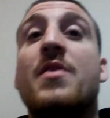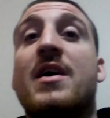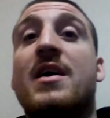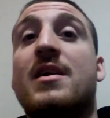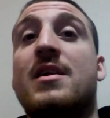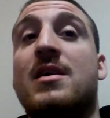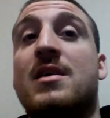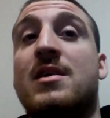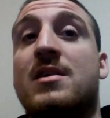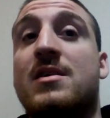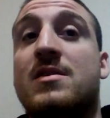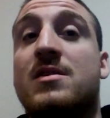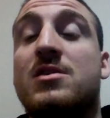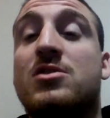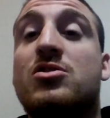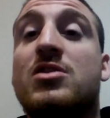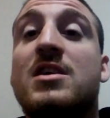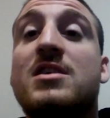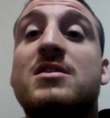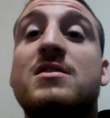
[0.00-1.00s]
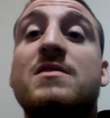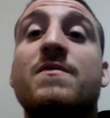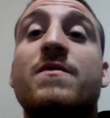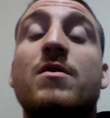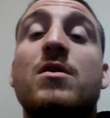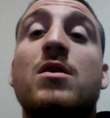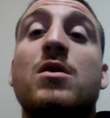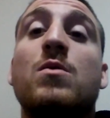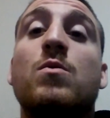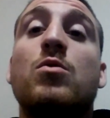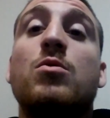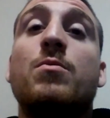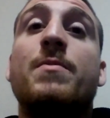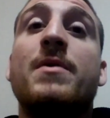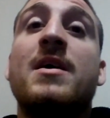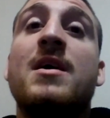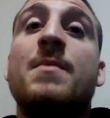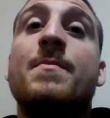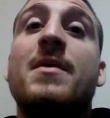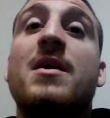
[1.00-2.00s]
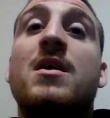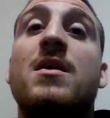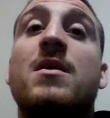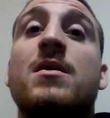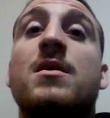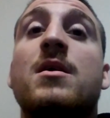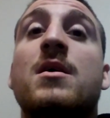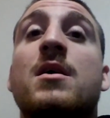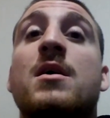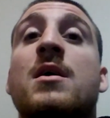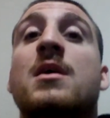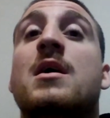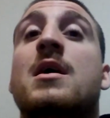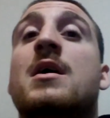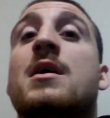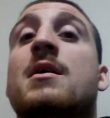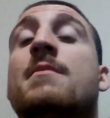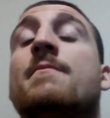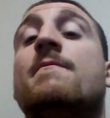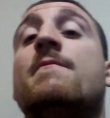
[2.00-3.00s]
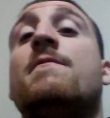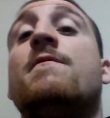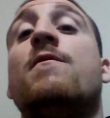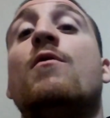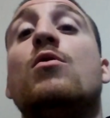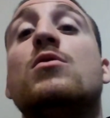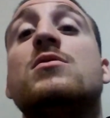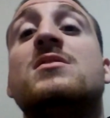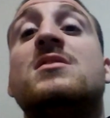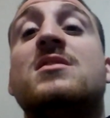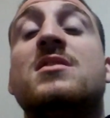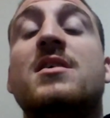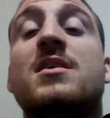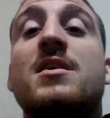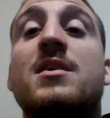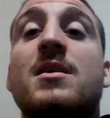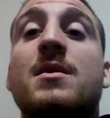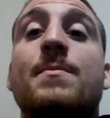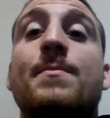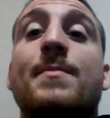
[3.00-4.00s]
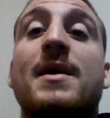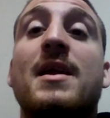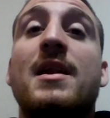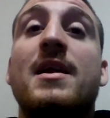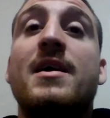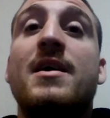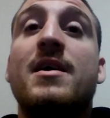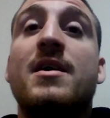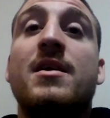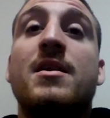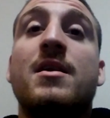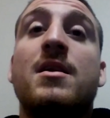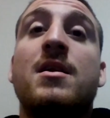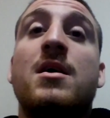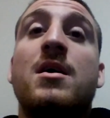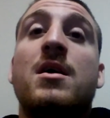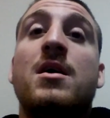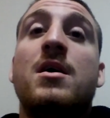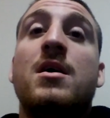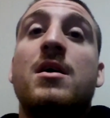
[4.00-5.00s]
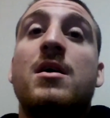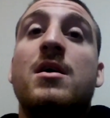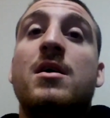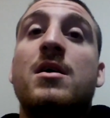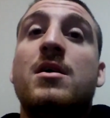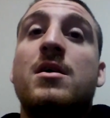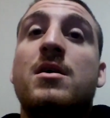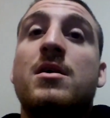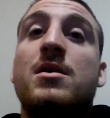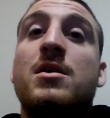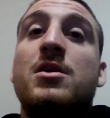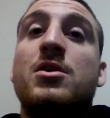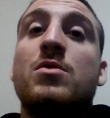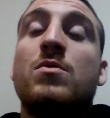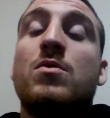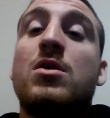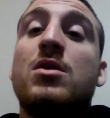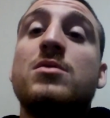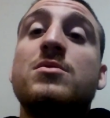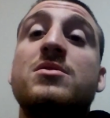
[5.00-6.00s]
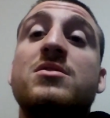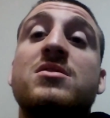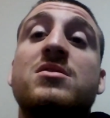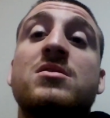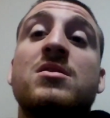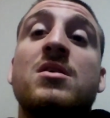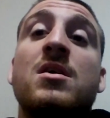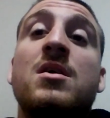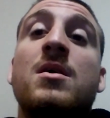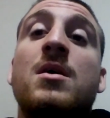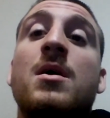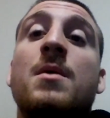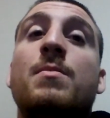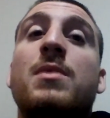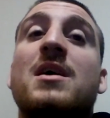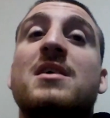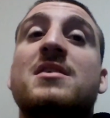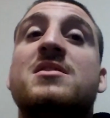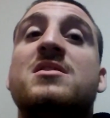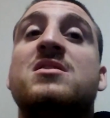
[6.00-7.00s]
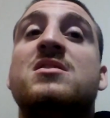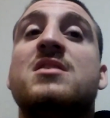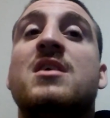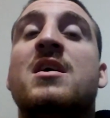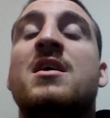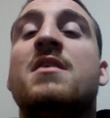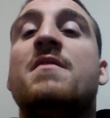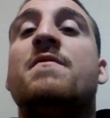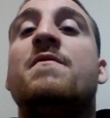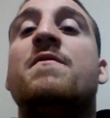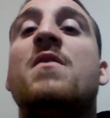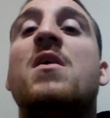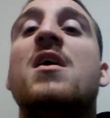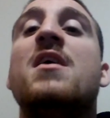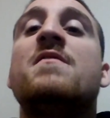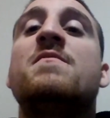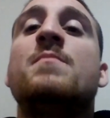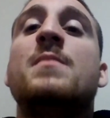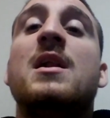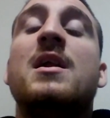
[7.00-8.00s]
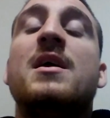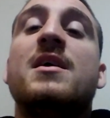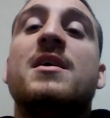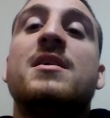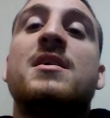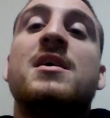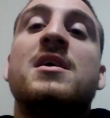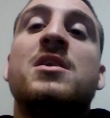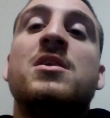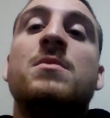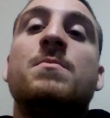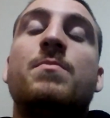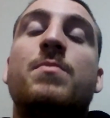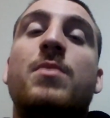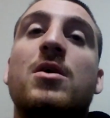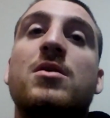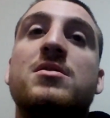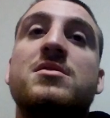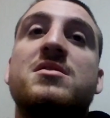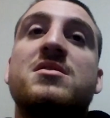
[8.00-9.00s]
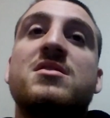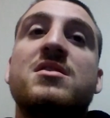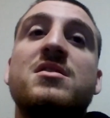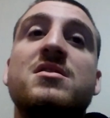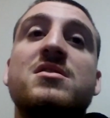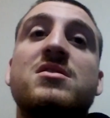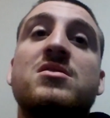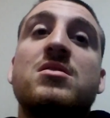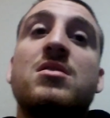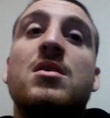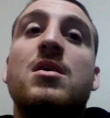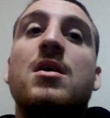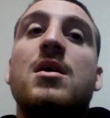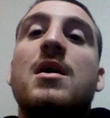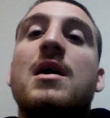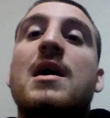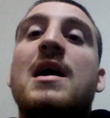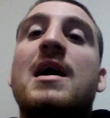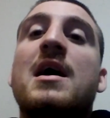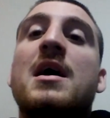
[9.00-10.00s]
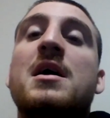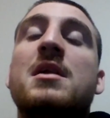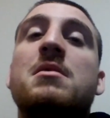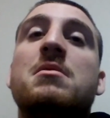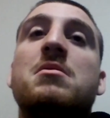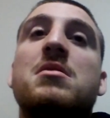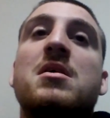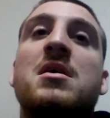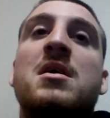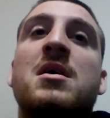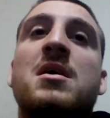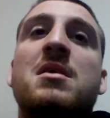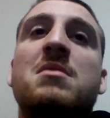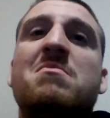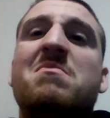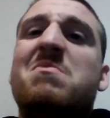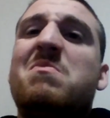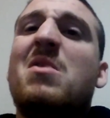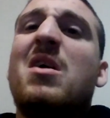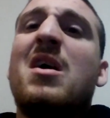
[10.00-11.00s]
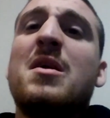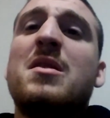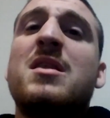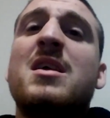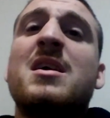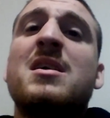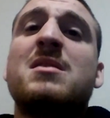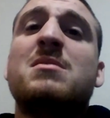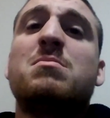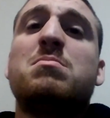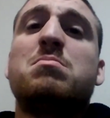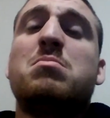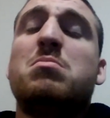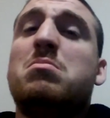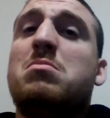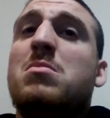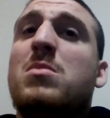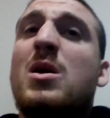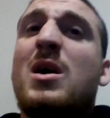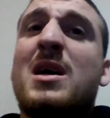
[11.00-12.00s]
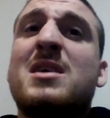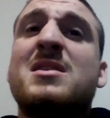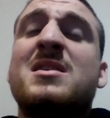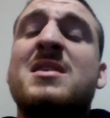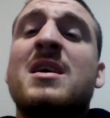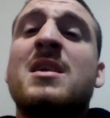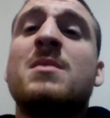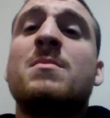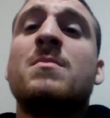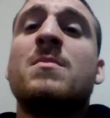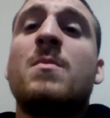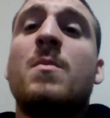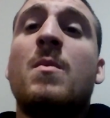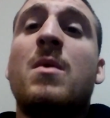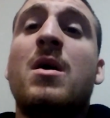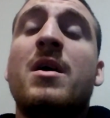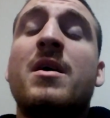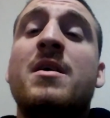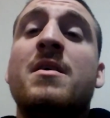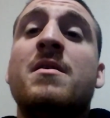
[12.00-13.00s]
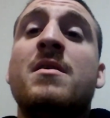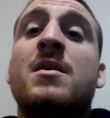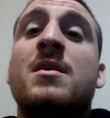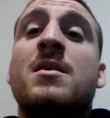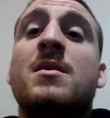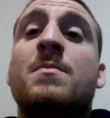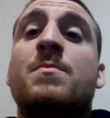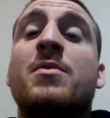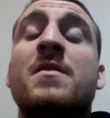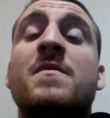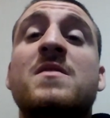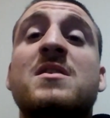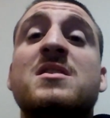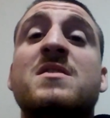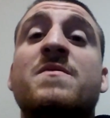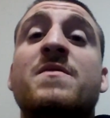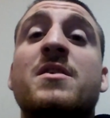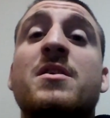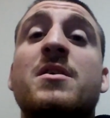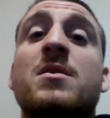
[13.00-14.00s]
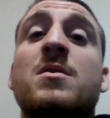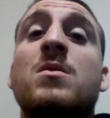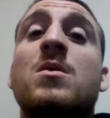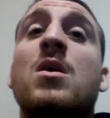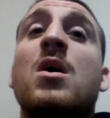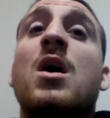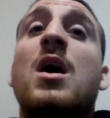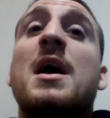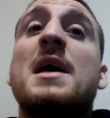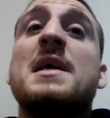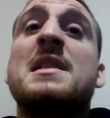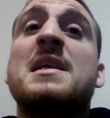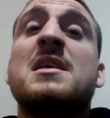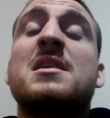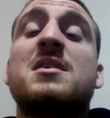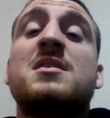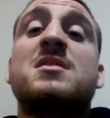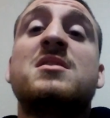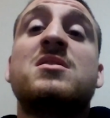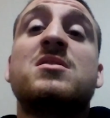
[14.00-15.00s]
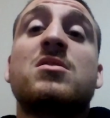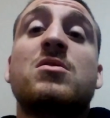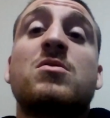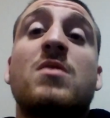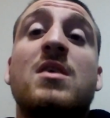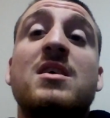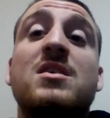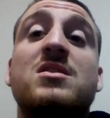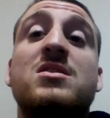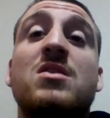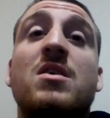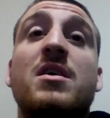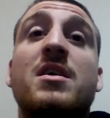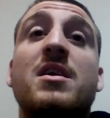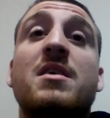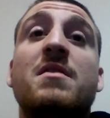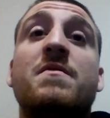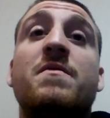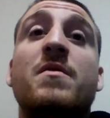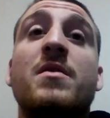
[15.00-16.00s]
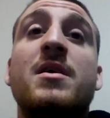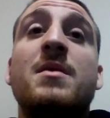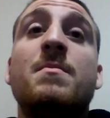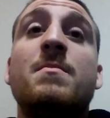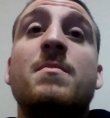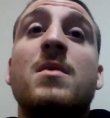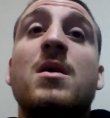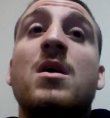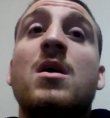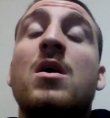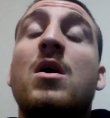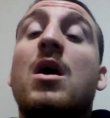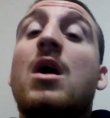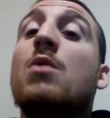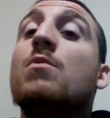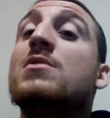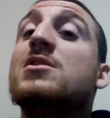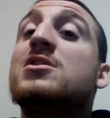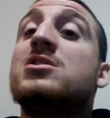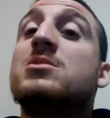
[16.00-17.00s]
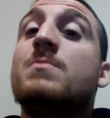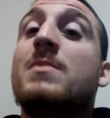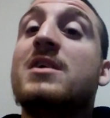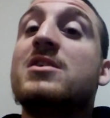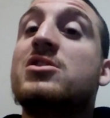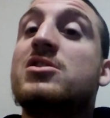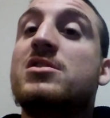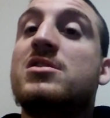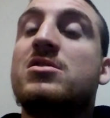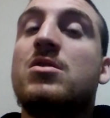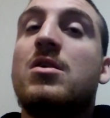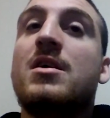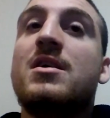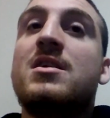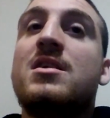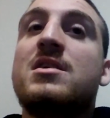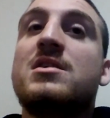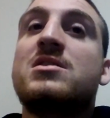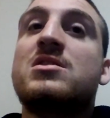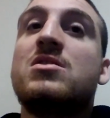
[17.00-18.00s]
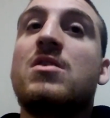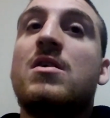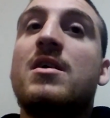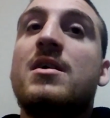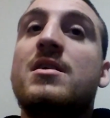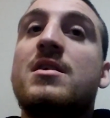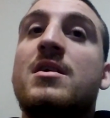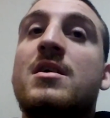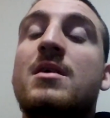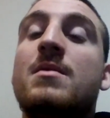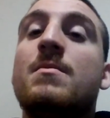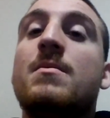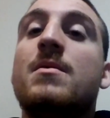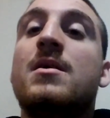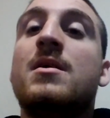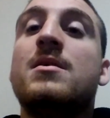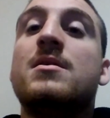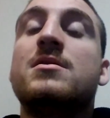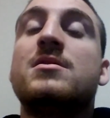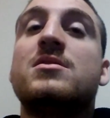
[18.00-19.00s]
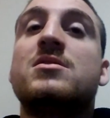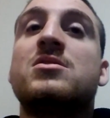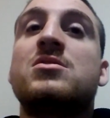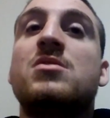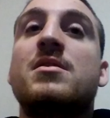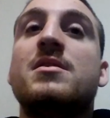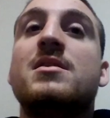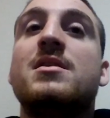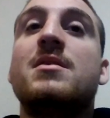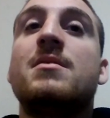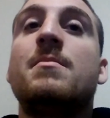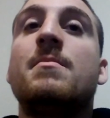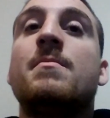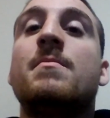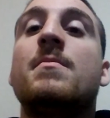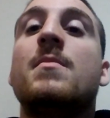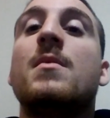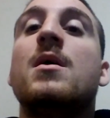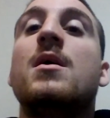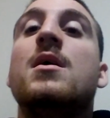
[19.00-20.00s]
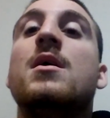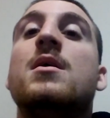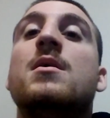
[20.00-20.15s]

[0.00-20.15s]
that the transfer will be about 40 million euros plus 5 million in bonuses. And I think, like I said in my previous video, I think this is a great signing for him. I wish Manchester United had signed him